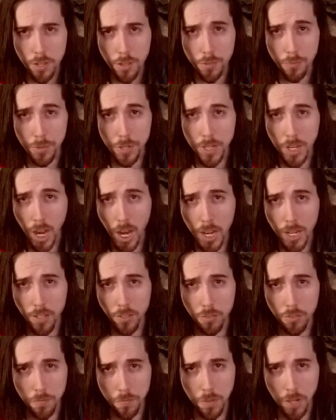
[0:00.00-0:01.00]
3
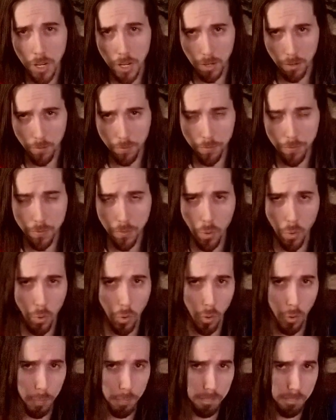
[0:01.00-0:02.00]
kinds of elf,
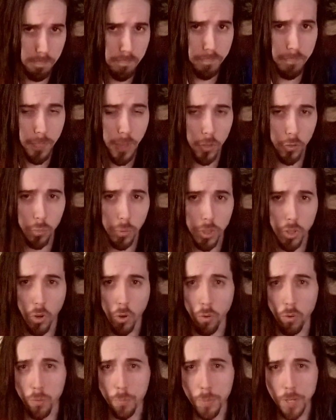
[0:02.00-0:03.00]
or as we
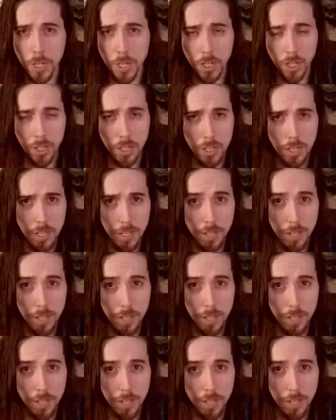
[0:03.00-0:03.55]
call them here,